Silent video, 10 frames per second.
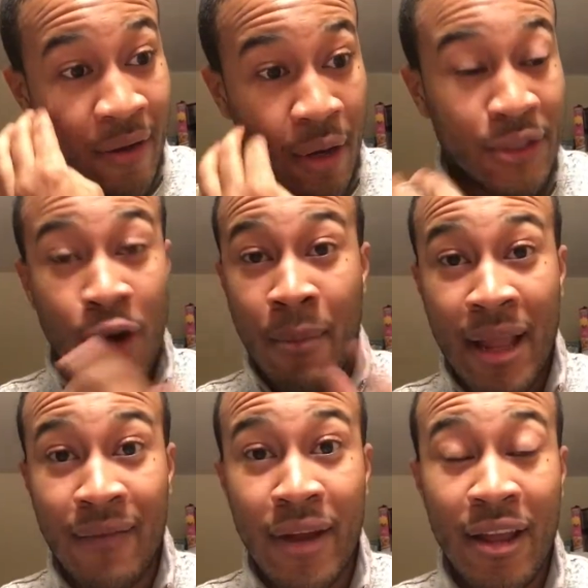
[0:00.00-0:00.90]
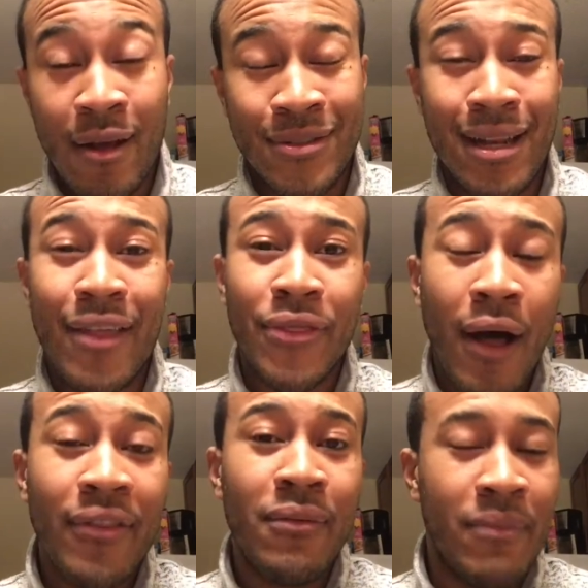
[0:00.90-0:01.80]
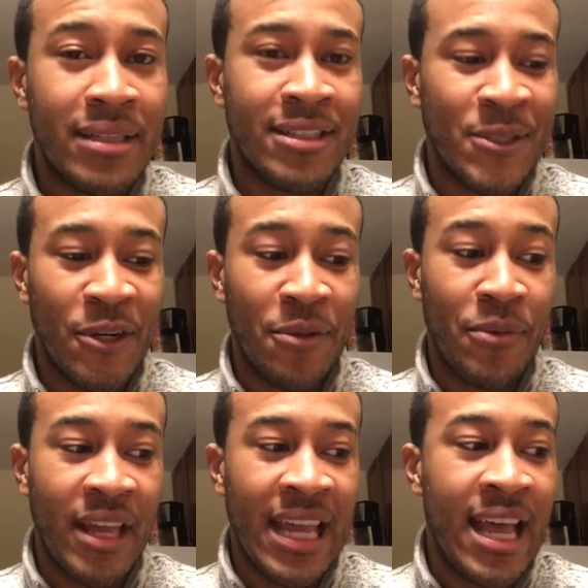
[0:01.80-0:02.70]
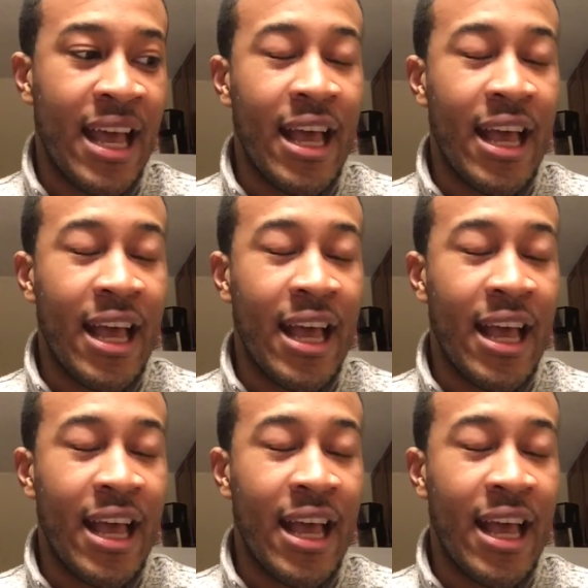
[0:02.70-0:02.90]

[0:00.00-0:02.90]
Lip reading: you know, started making videos that I thought the business was going to be,